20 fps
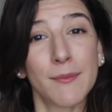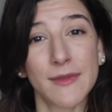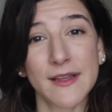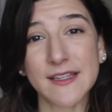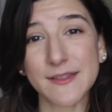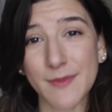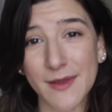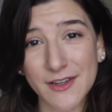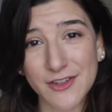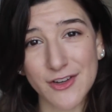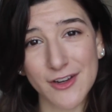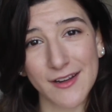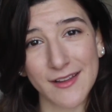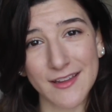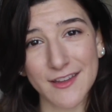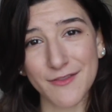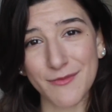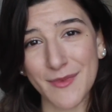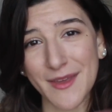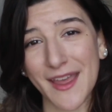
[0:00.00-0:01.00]
Please make sure to
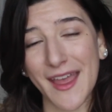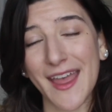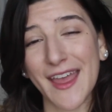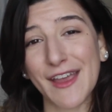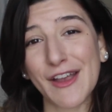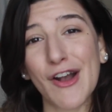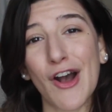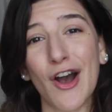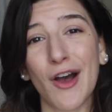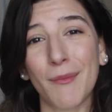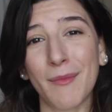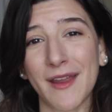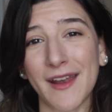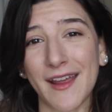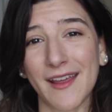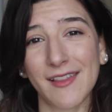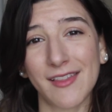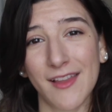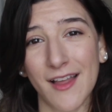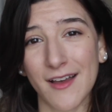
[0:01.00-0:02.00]
leave me a comment.
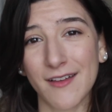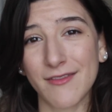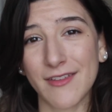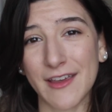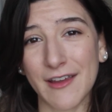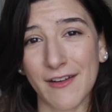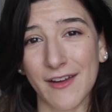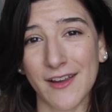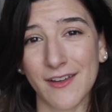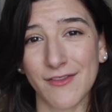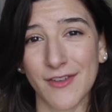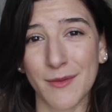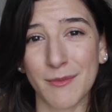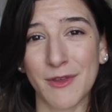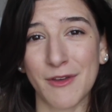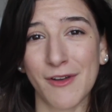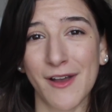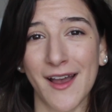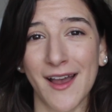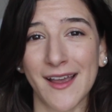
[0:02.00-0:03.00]
I love hearing from
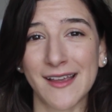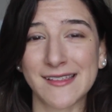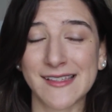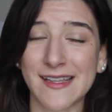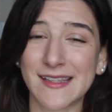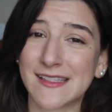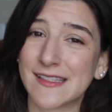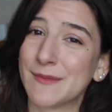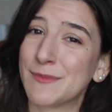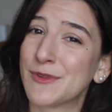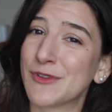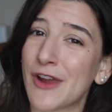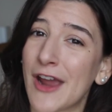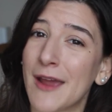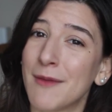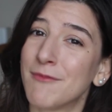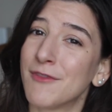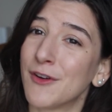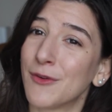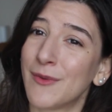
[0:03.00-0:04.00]
you guys, and
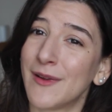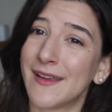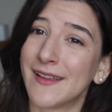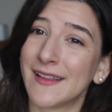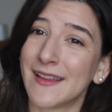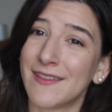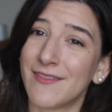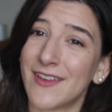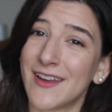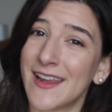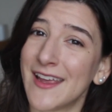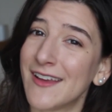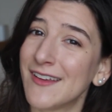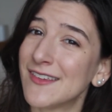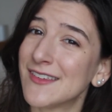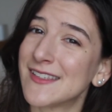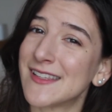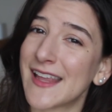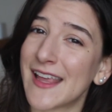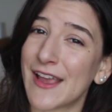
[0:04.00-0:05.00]
subscribe for weekly
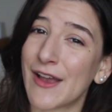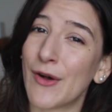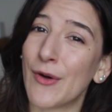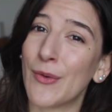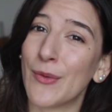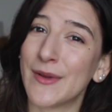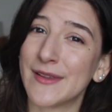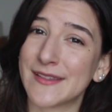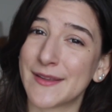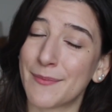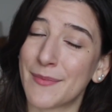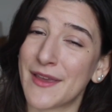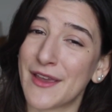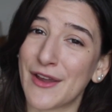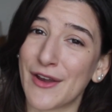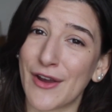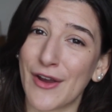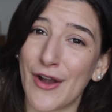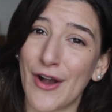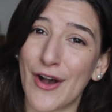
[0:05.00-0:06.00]
videos. They always
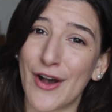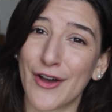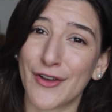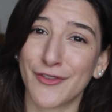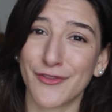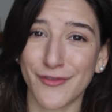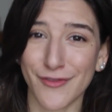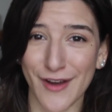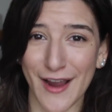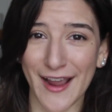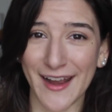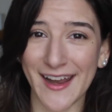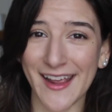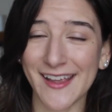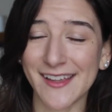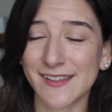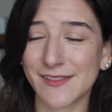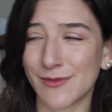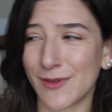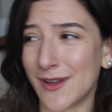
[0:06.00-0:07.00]
appear on Fridays.